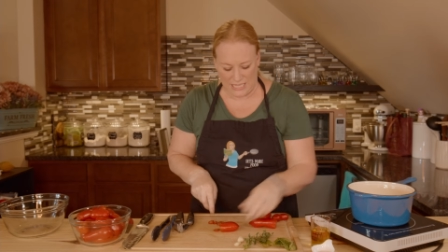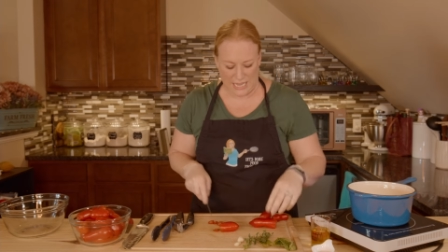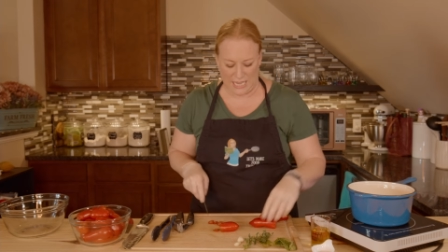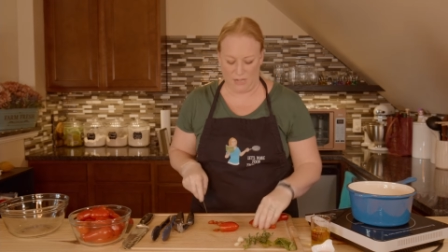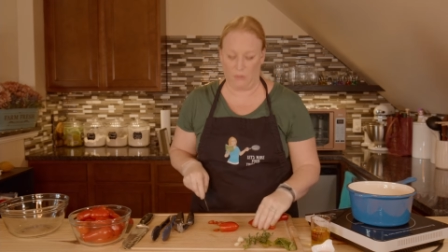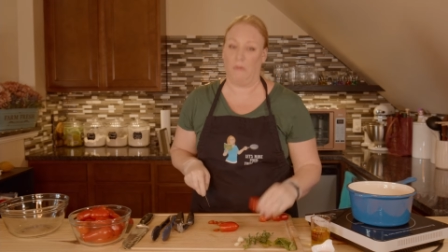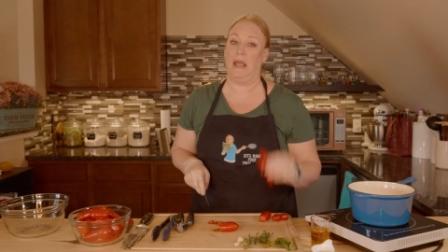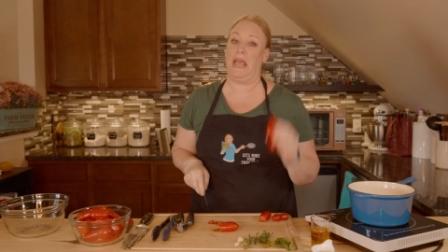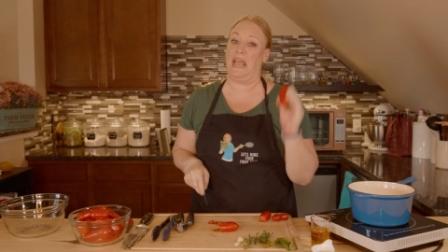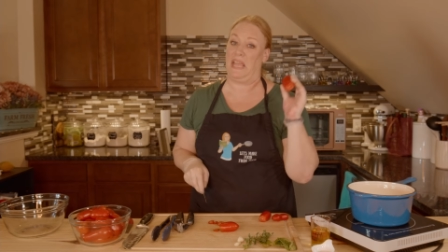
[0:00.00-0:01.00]
they get
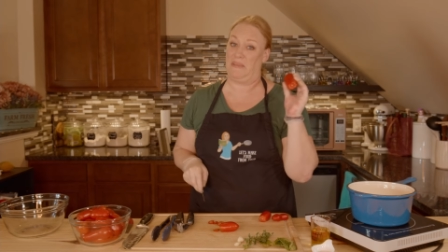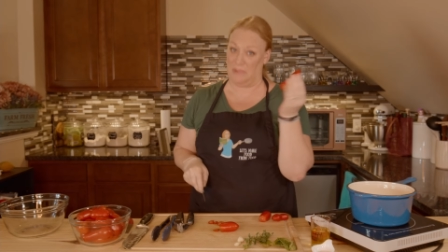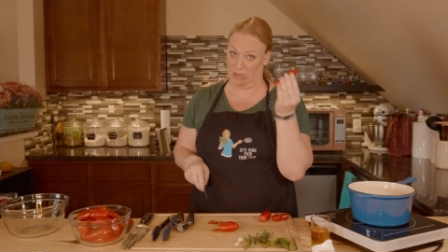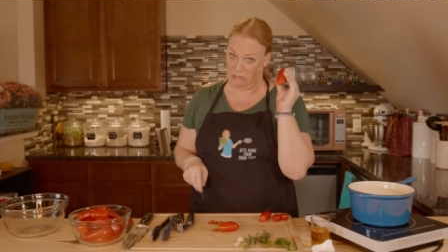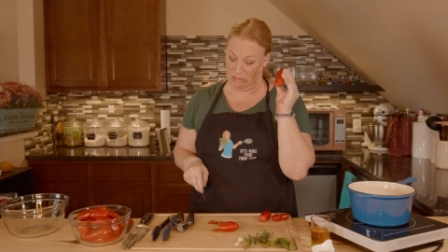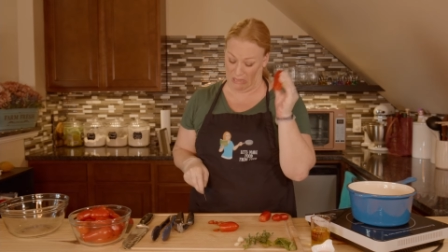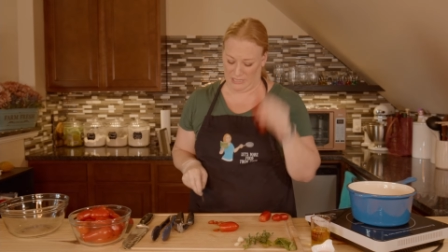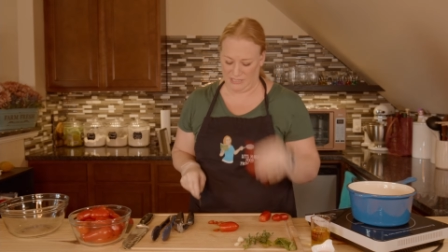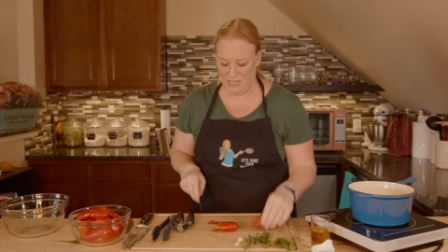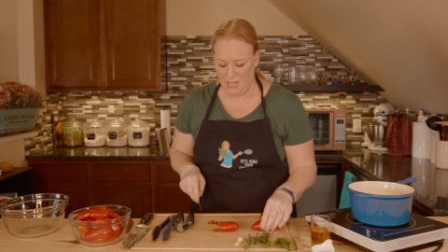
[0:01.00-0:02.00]
way bigger than
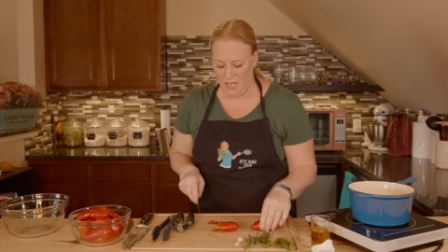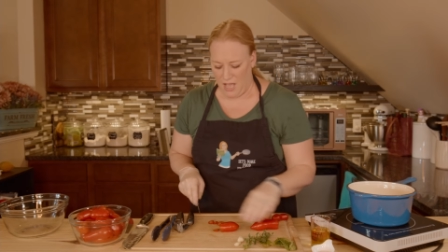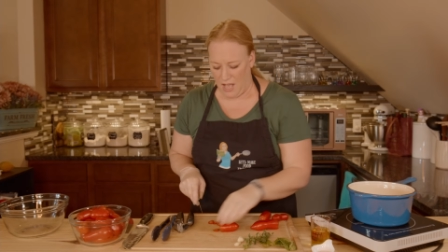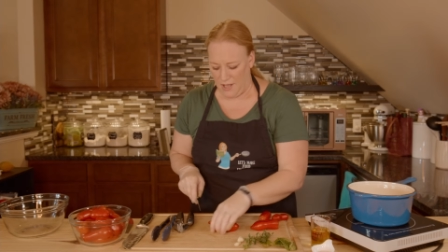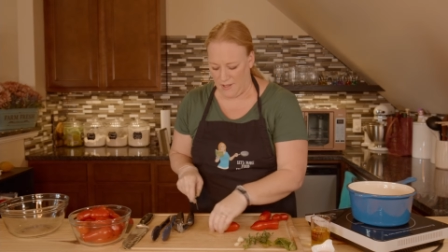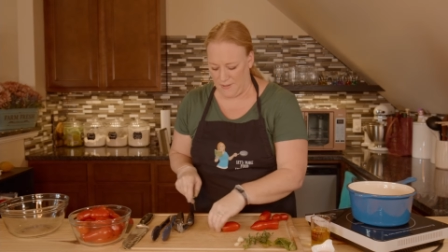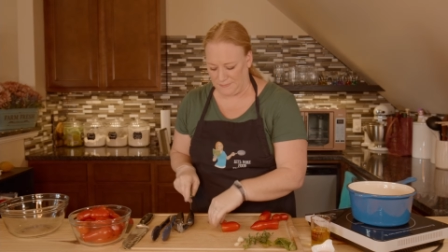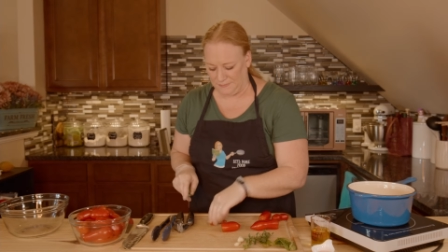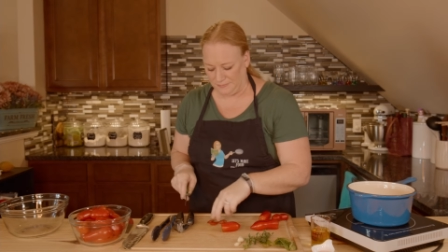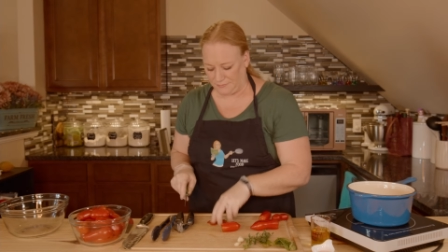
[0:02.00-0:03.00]
this.
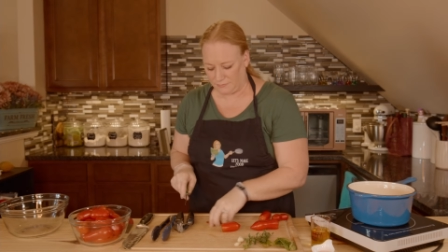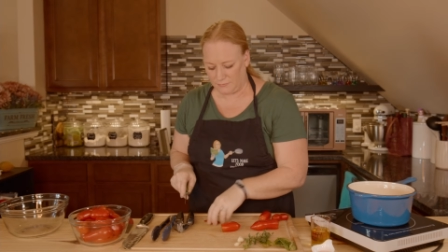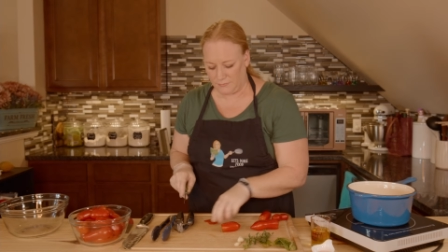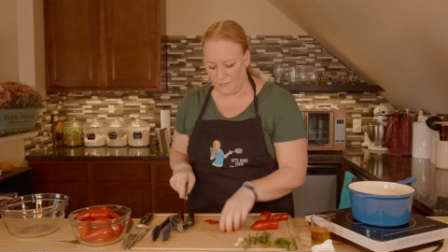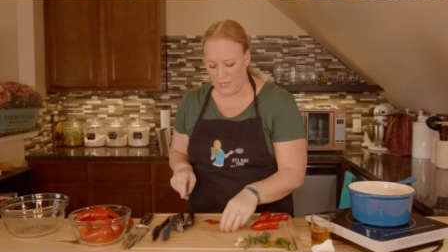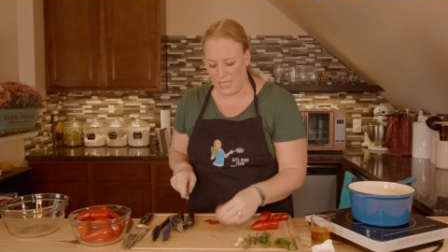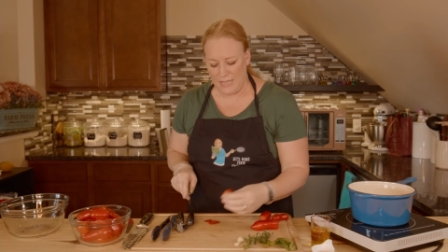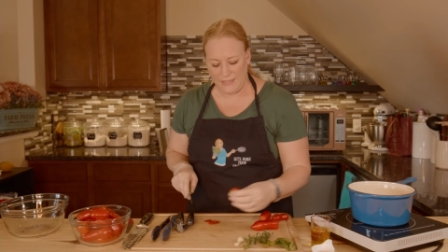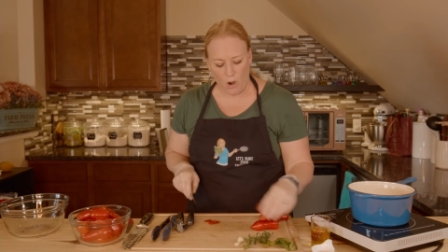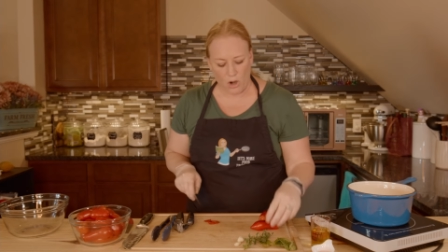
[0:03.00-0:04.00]
Um,
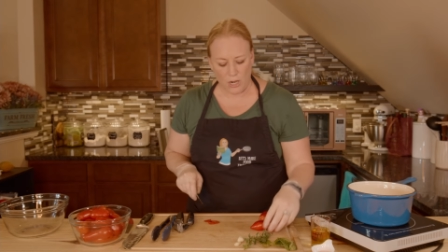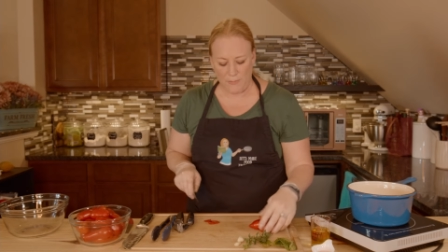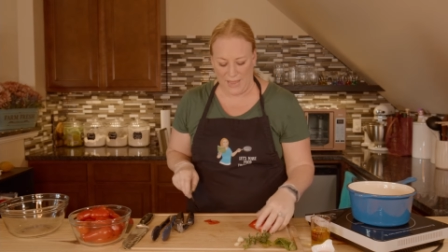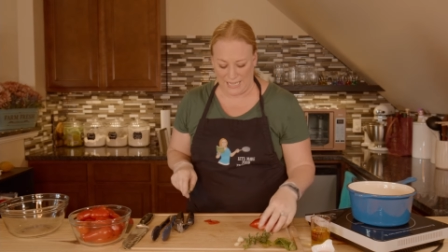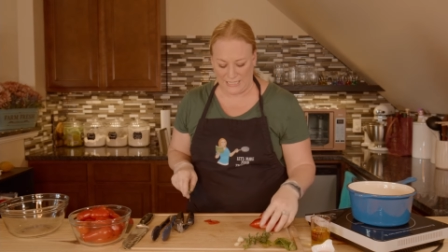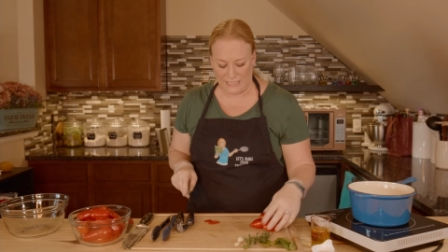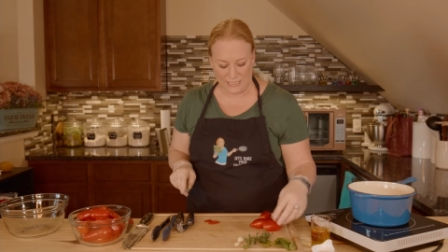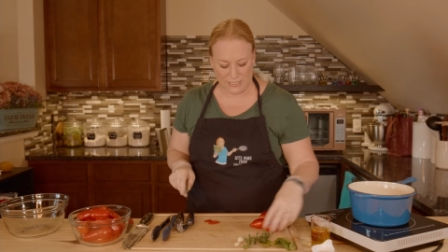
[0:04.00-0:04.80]
they are a paste